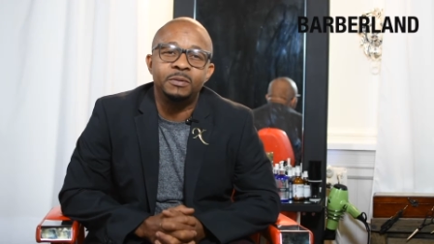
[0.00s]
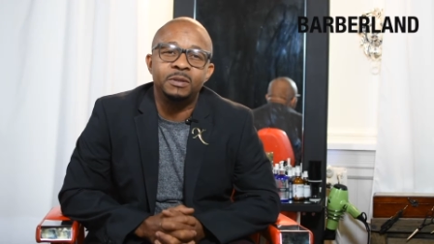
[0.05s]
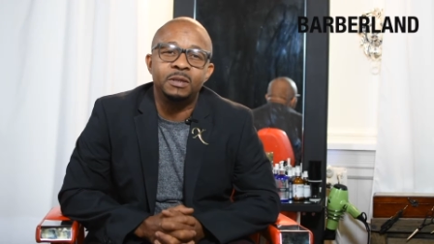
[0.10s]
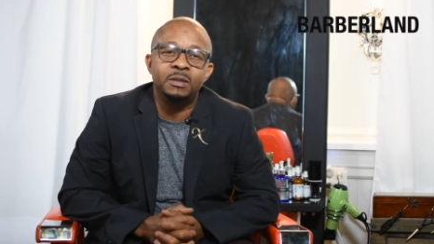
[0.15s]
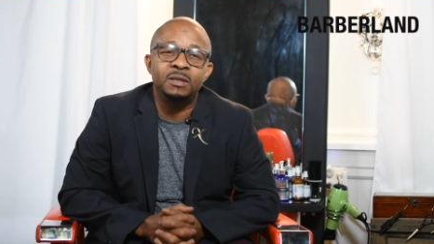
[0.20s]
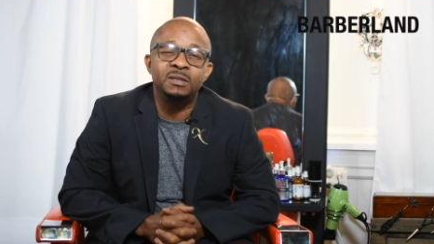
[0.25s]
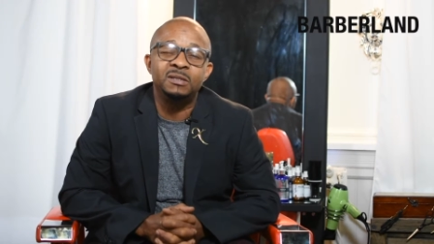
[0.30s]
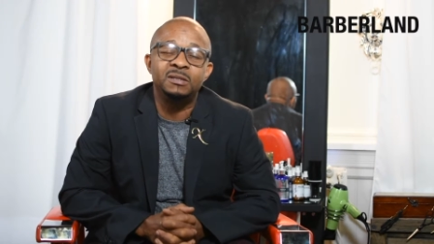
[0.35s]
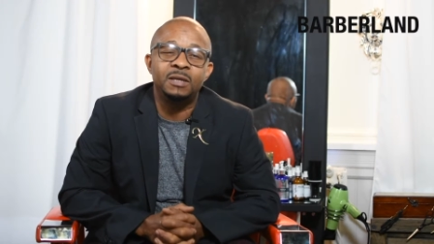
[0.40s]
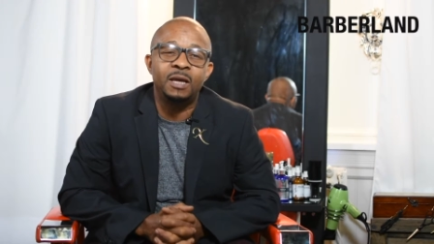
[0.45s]
To
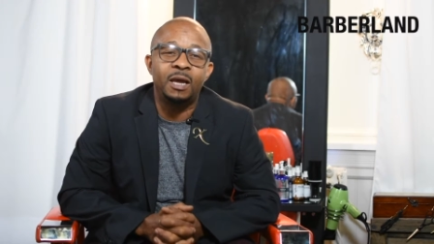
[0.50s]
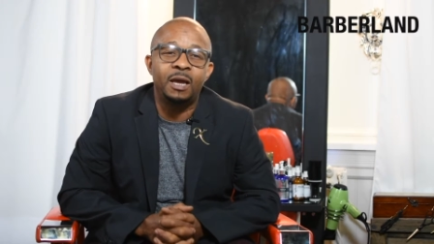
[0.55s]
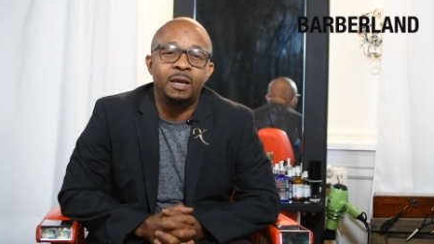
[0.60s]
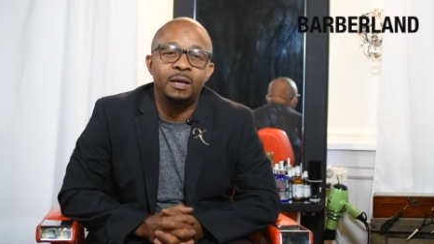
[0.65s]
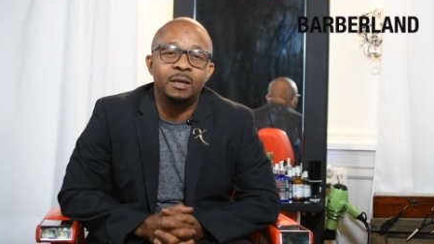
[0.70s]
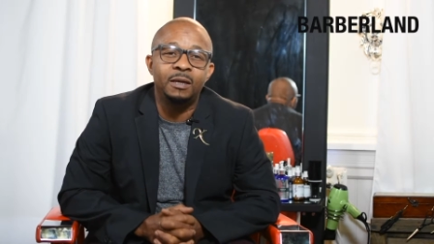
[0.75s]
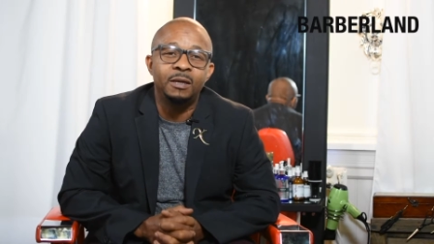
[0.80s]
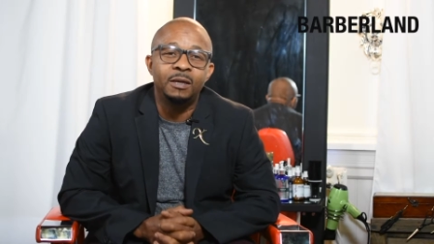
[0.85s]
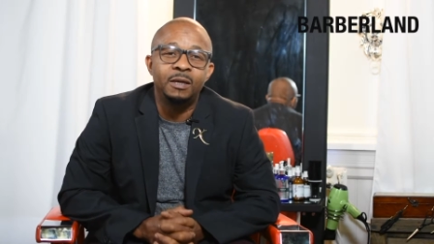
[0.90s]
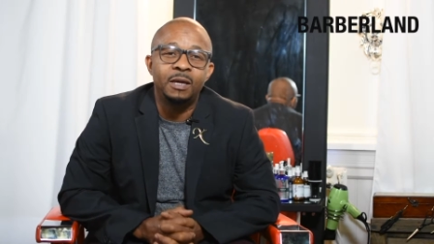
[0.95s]
this
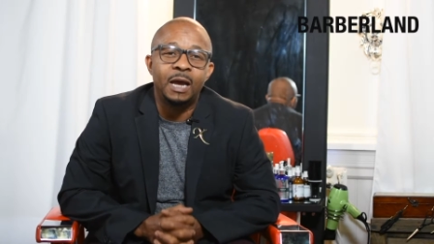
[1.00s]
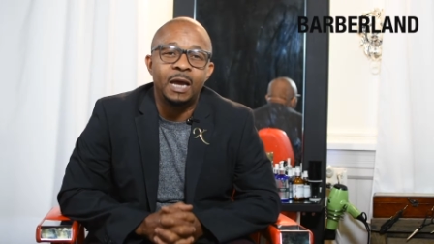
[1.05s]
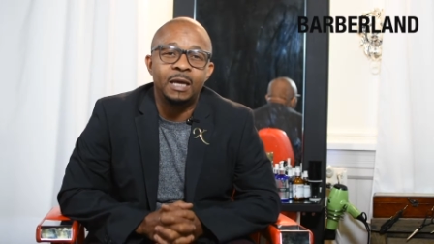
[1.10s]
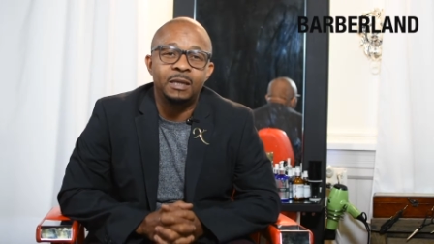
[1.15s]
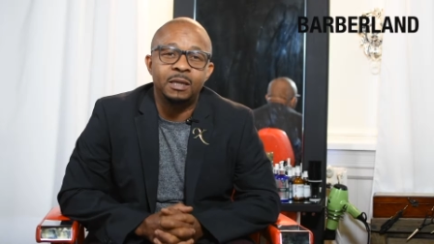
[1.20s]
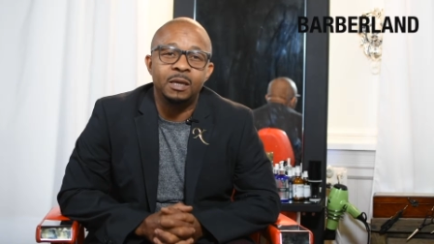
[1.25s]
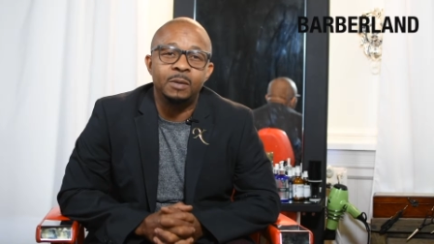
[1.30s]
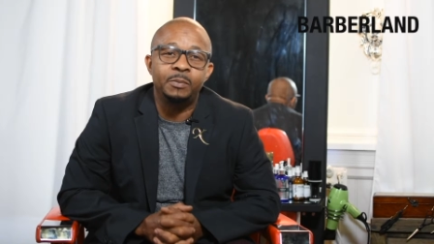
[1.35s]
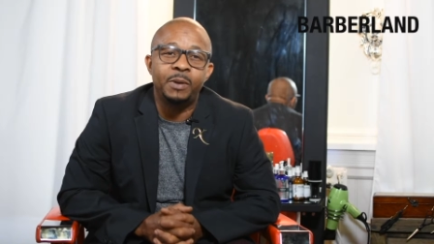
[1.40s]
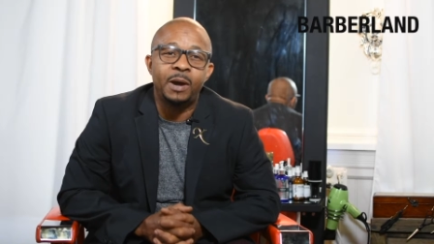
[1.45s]
day,
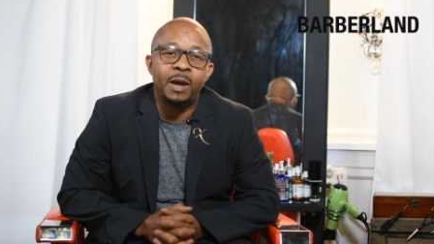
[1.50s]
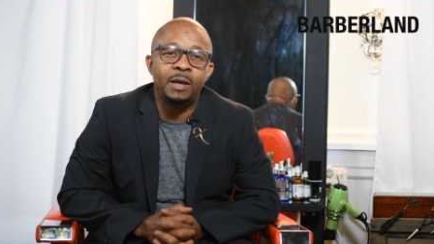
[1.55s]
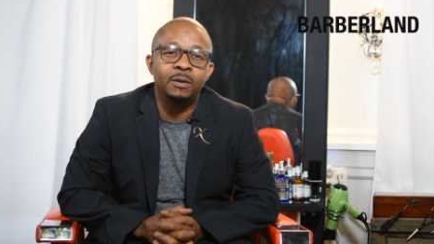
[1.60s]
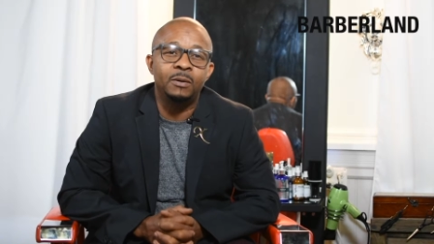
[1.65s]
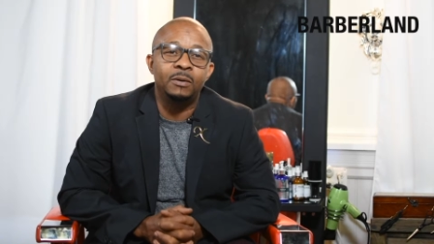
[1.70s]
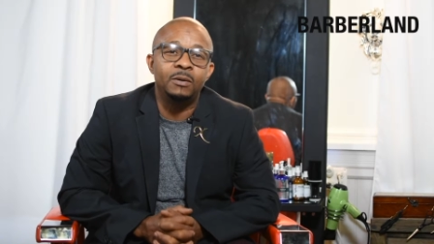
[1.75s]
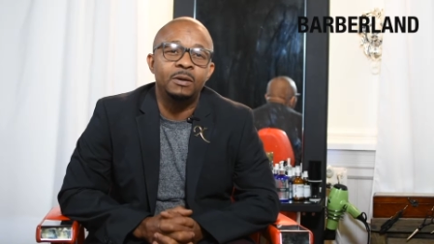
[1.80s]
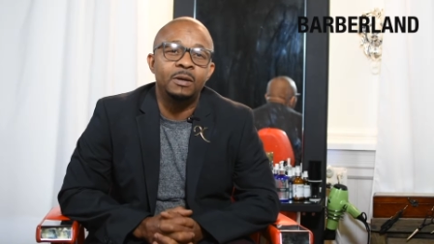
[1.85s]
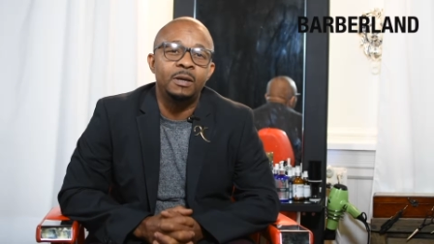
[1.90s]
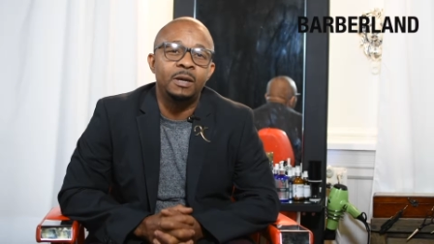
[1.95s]
at the
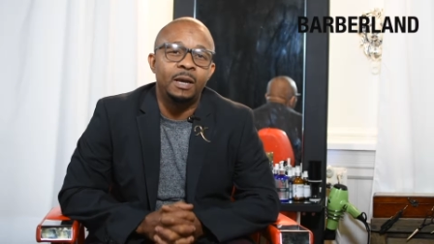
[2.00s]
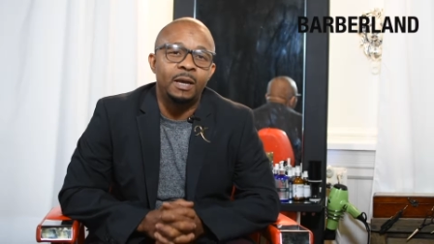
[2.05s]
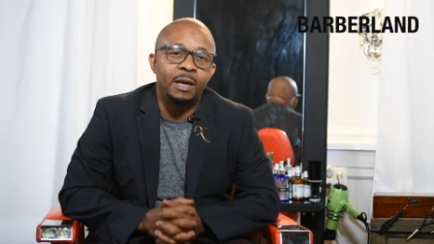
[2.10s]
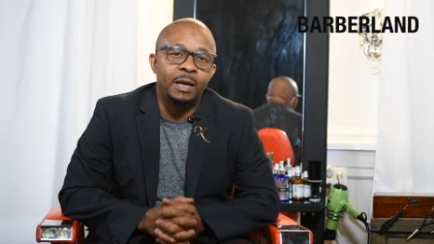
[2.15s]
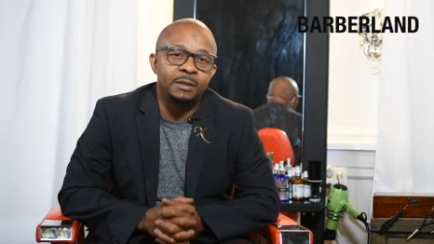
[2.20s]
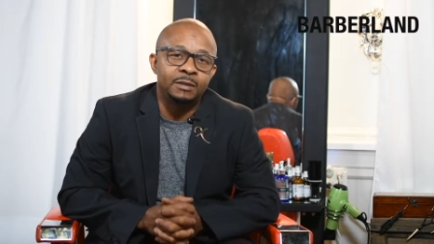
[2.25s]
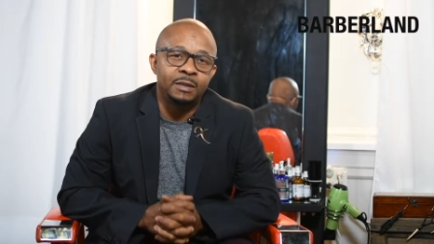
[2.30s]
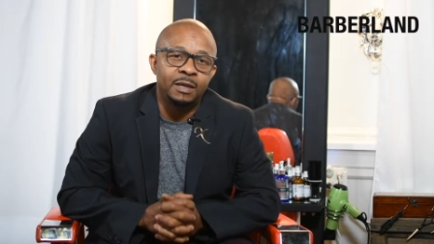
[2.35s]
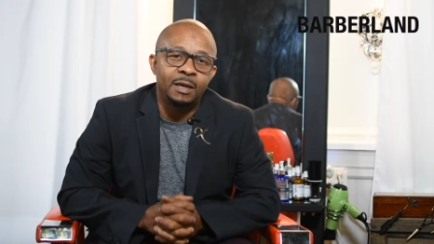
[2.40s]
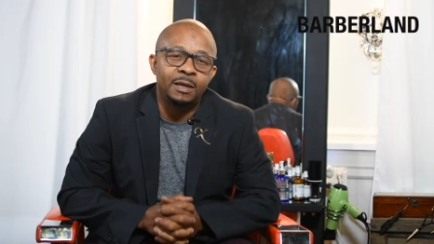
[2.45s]
Apollo
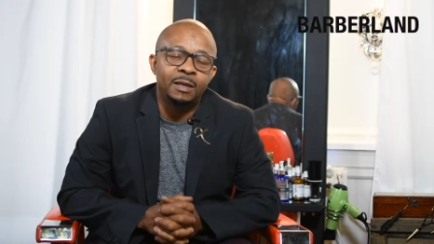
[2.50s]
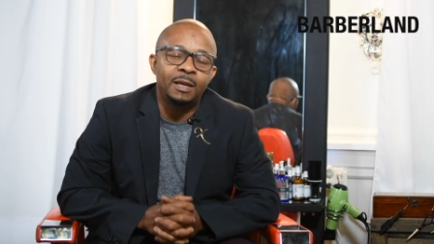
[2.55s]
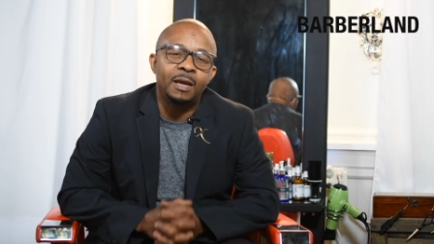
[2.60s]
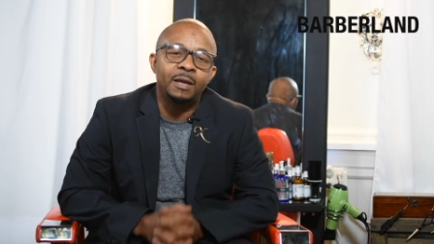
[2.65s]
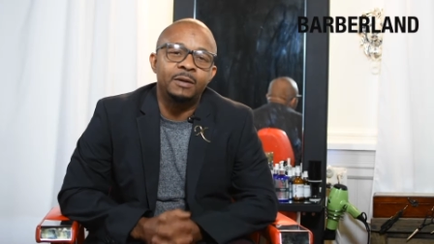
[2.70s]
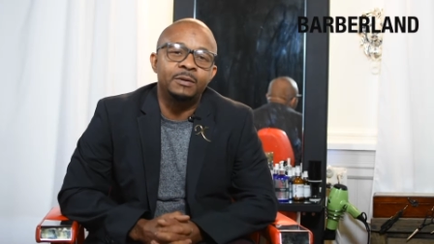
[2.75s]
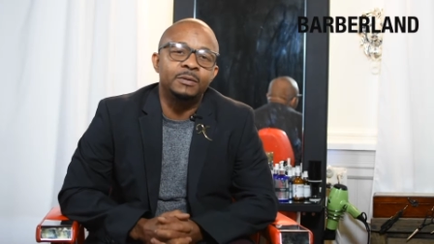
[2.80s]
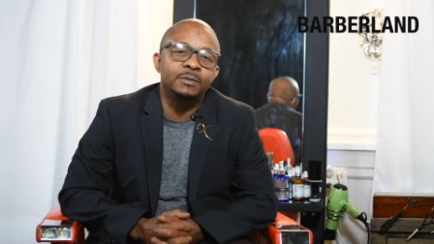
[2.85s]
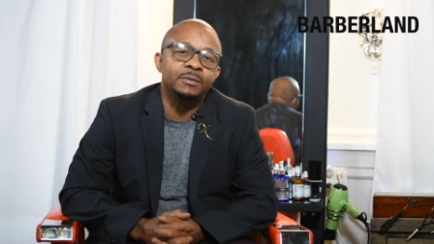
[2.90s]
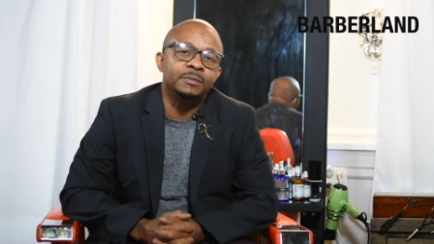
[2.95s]
as a
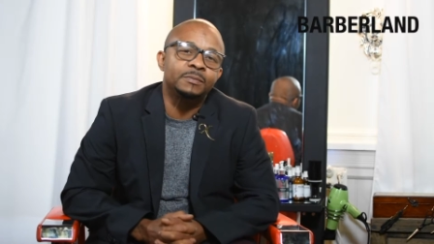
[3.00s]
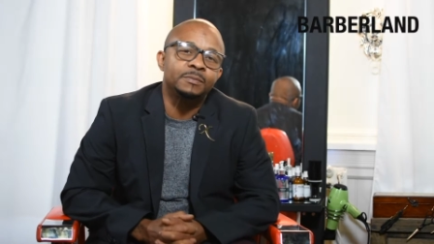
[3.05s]
headliner.